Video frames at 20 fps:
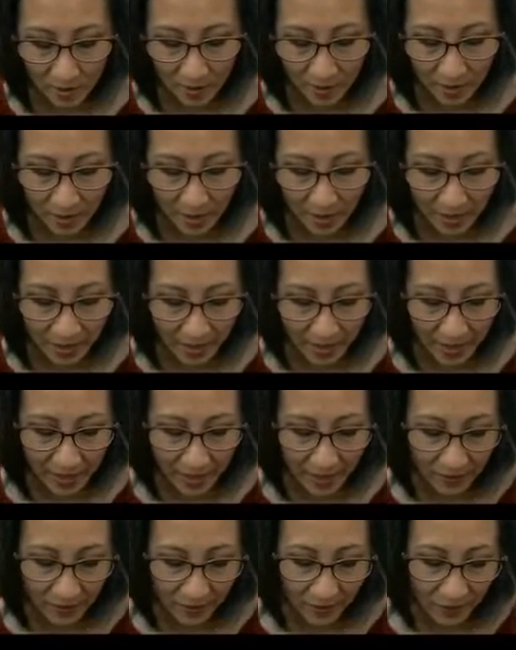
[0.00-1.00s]
that I
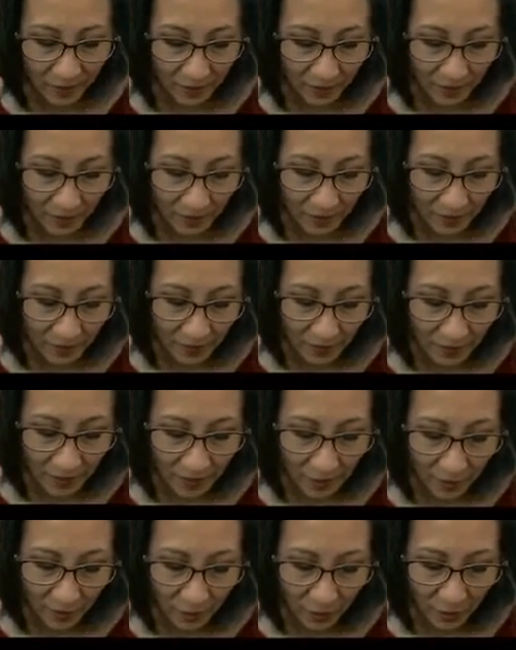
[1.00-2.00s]
have
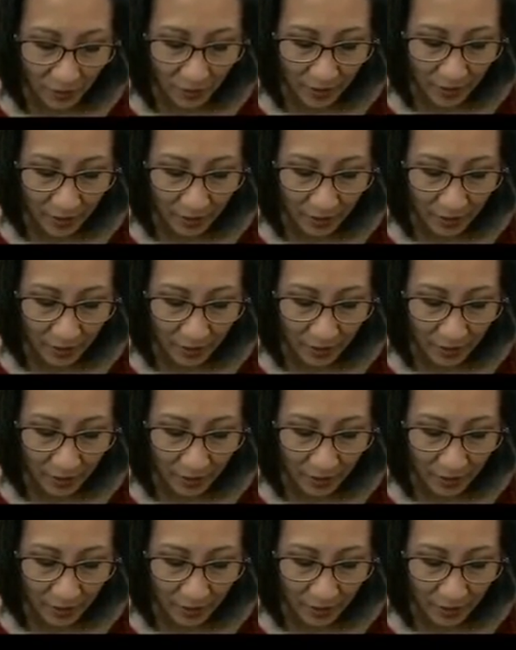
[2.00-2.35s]
symmetry.